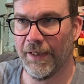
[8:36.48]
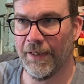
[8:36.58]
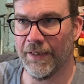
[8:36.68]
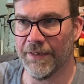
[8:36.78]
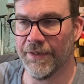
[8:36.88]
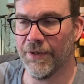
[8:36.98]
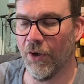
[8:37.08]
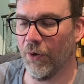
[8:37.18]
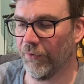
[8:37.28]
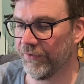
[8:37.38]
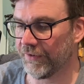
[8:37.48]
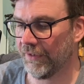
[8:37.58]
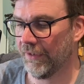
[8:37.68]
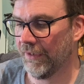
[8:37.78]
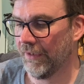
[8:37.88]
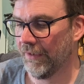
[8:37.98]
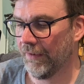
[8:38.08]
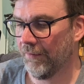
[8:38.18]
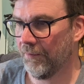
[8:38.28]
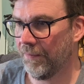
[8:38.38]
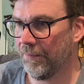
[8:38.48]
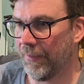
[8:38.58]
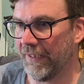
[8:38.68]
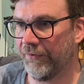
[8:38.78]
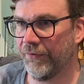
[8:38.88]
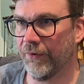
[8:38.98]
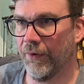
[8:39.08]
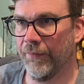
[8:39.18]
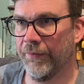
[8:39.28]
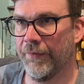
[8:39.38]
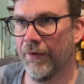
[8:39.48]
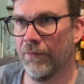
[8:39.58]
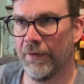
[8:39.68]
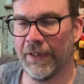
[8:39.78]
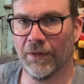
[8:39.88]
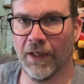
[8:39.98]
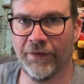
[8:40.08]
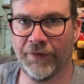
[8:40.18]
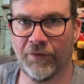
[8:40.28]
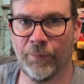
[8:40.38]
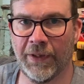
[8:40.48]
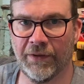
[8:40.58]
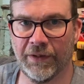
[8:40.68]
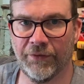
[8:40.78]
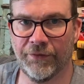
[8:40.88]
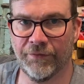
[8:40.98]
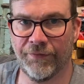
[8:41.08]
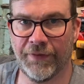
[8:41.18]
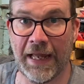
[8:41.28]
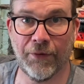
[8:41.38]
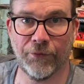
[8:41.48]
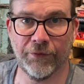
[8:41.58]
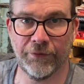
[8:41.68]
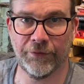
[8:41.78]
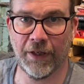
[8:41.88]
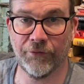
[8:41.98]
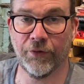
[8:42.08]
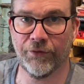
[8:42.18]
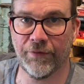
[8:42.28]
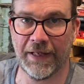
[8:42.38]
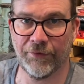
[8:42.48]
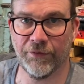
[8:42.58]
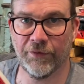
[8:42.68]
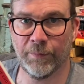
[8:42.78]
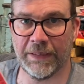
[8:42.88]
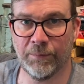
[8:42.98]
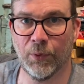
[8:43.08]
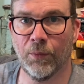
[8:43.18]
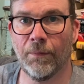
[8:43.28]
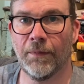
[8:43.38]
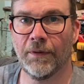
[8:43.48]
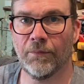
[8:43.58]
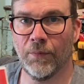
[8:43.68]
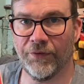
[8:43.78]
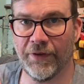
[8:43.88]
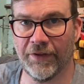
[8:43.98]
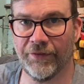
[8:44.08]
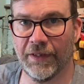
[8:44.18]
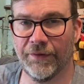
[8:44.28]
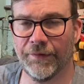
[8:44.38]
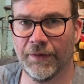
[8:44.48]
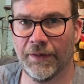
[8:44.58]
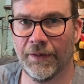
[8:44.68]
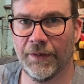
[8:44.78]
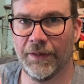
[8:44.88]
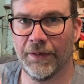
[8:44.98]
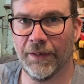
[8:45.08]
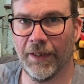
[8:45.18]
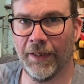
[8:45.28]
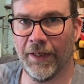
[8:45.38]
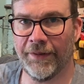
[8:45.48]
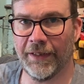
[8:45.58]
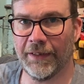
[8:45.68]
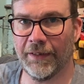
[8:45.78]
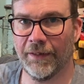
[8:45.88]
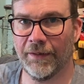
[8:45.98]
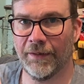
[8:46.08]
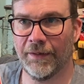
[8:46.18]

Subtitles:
it's not based on the real life experience of thousands, hundreds of thousands of people, which this is. And I think